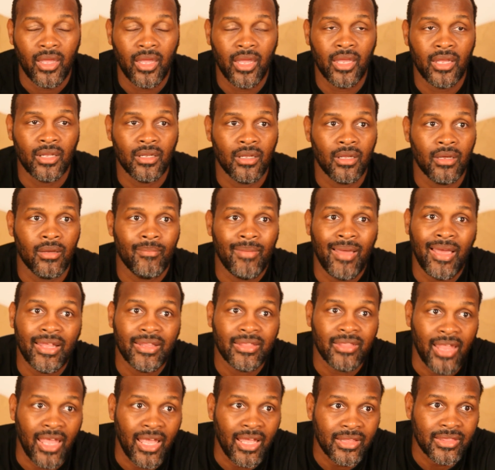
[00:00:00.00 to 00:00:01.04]
and
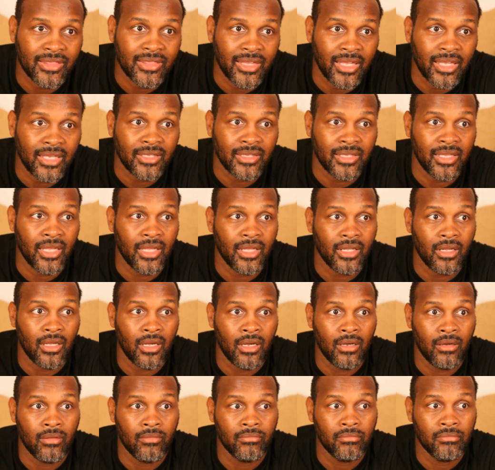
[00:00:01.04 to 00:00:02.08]
I think that
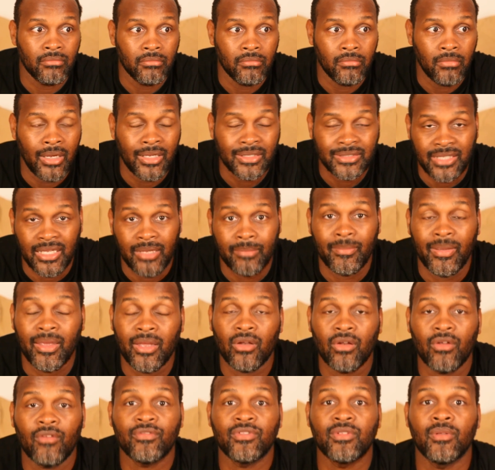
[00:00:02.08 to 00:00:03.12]
I take my
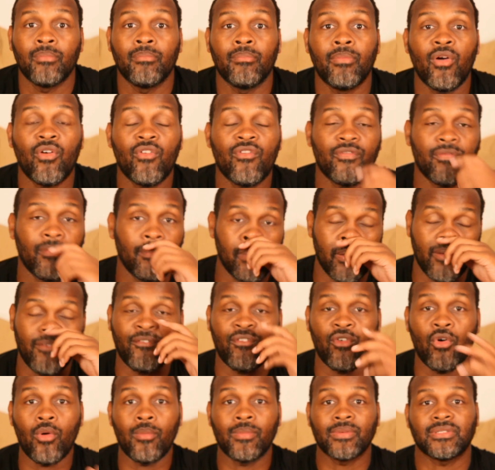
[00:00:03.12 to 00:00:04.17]
hat off to both
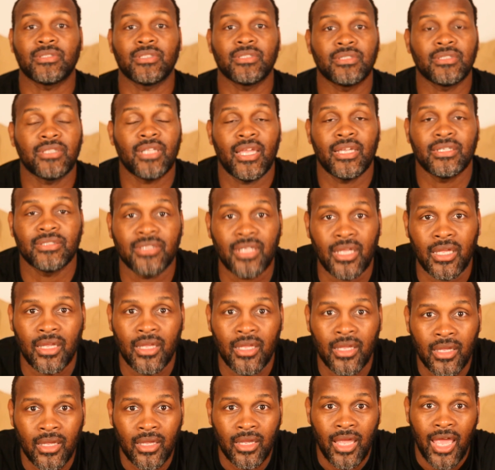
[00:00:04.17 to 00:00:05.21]
performances last night.
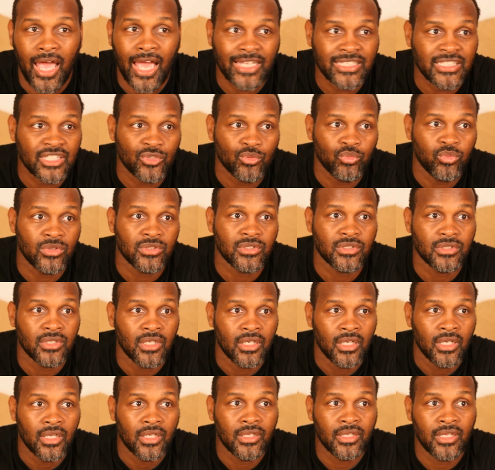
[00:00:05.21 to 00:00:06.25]
I just wish
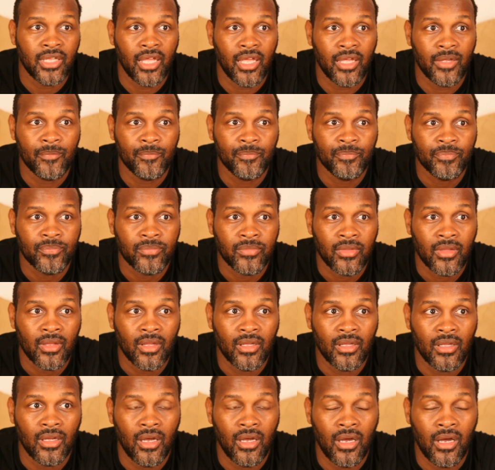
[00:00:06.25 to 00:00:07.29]
that
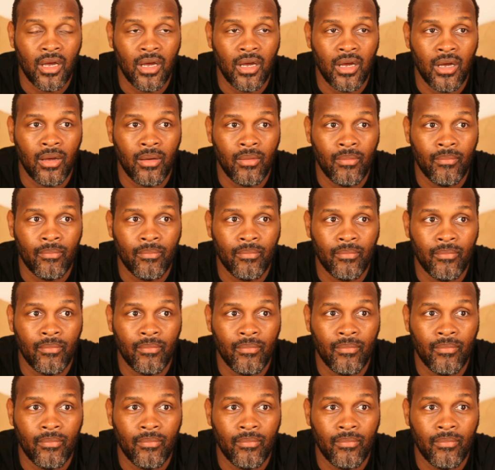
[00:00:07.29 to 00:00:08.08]
Lamont